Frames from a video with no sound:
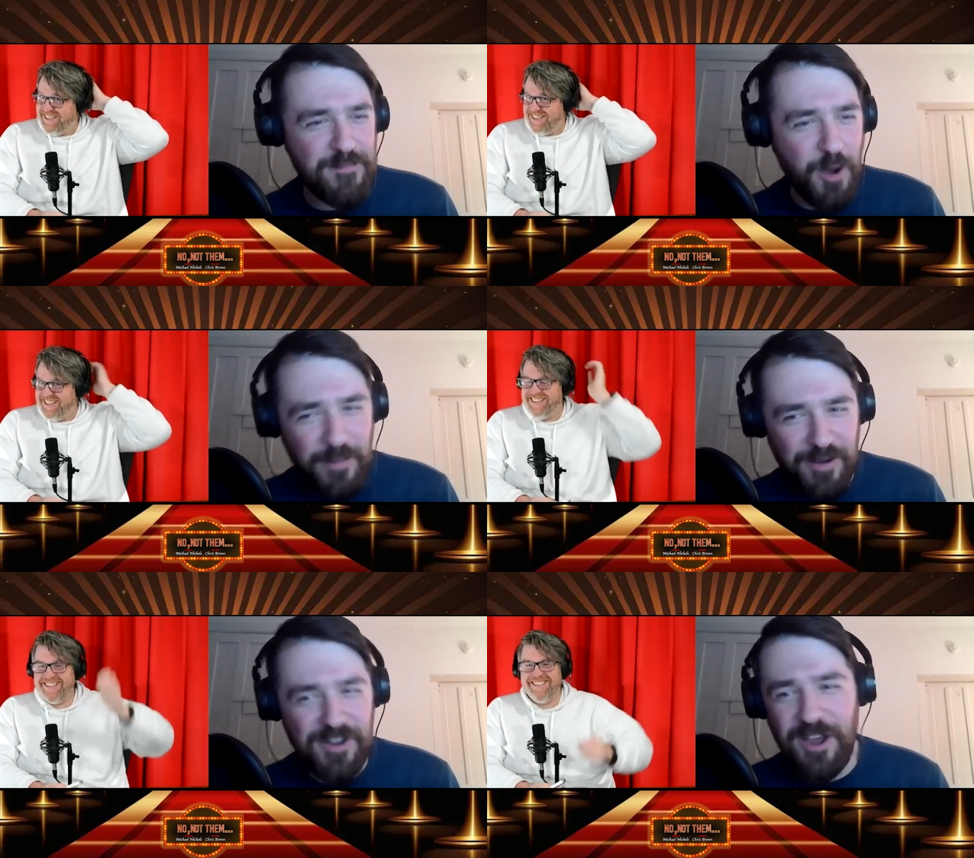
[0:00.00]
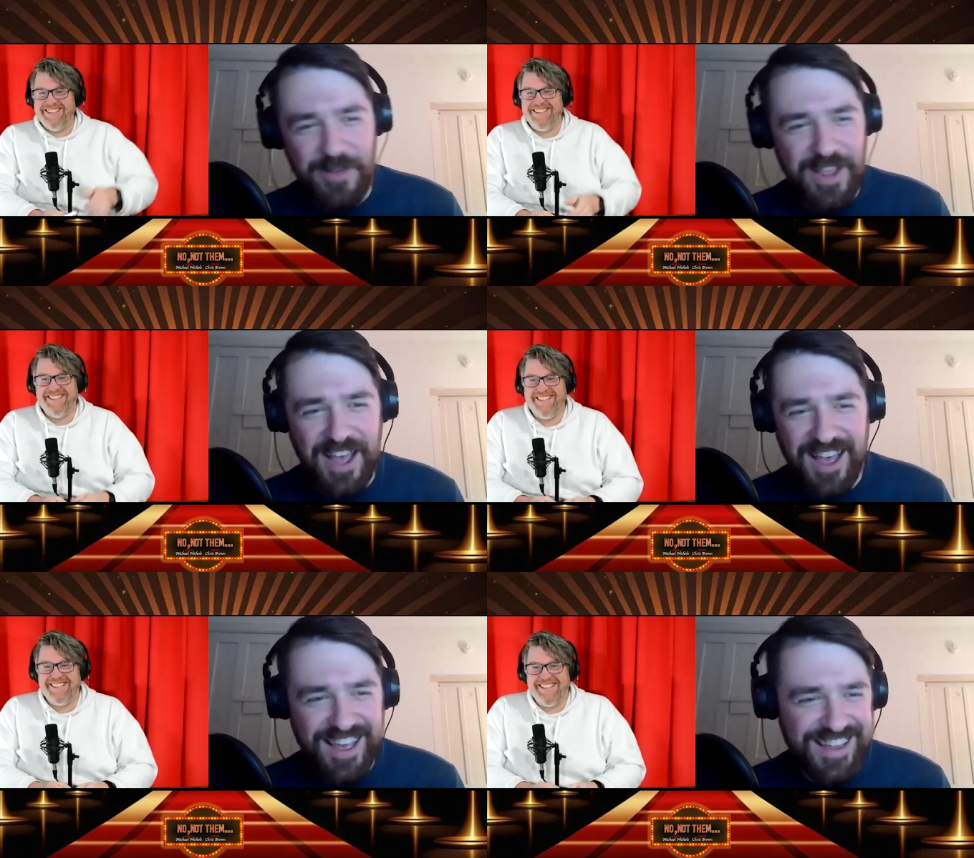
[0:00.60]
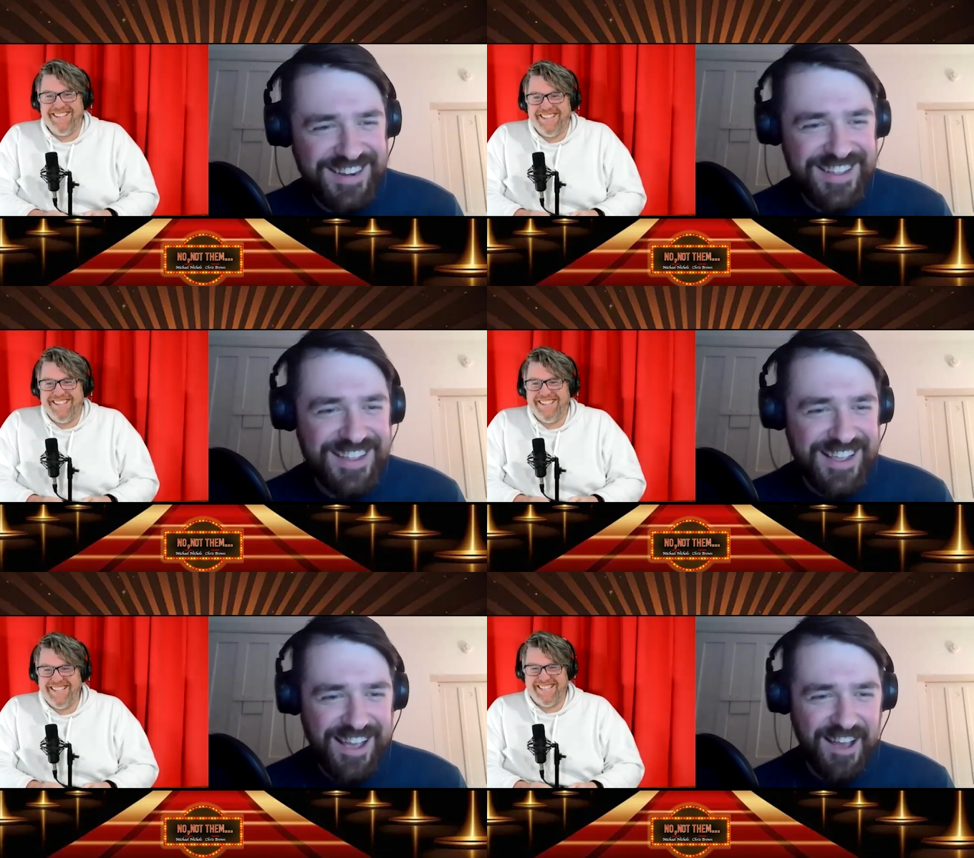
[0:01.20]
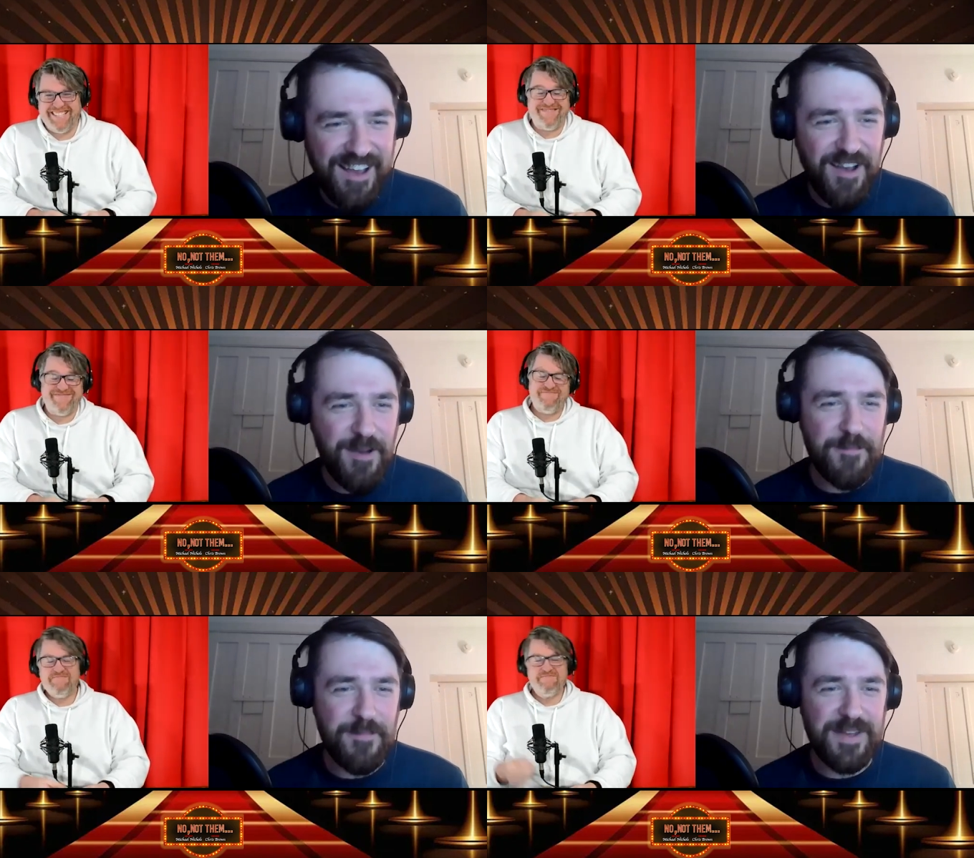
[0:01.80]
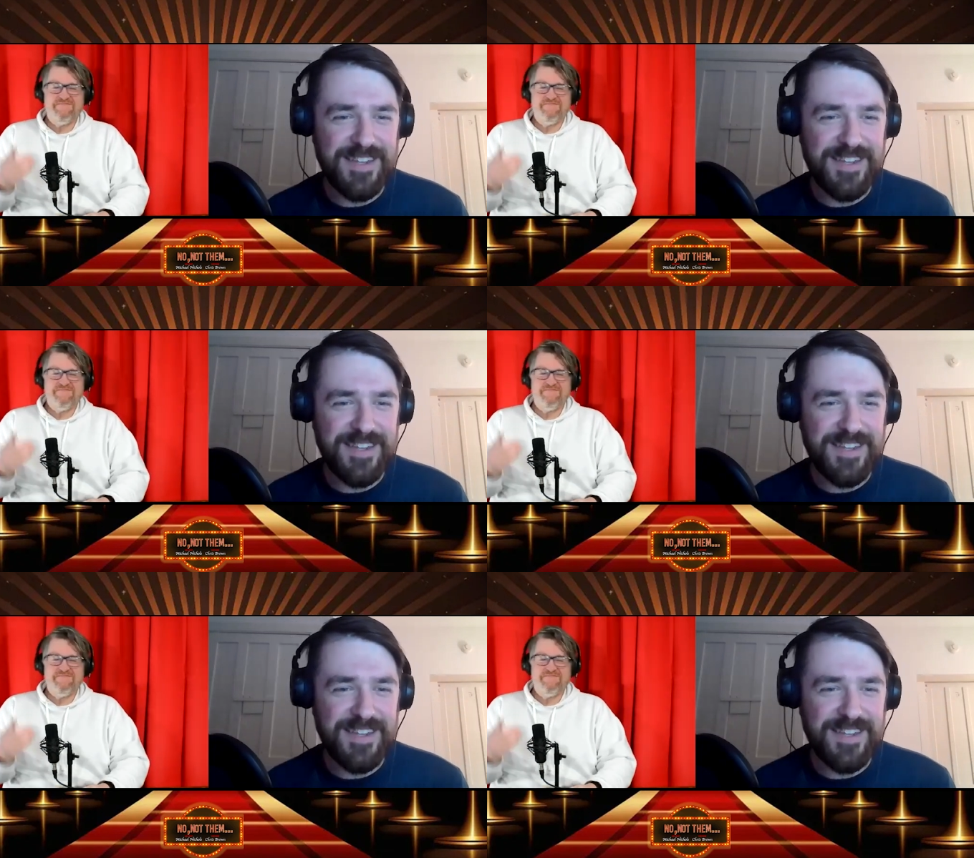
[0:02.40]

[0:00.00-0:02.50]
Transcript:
Speaker 1: moment going on. Um,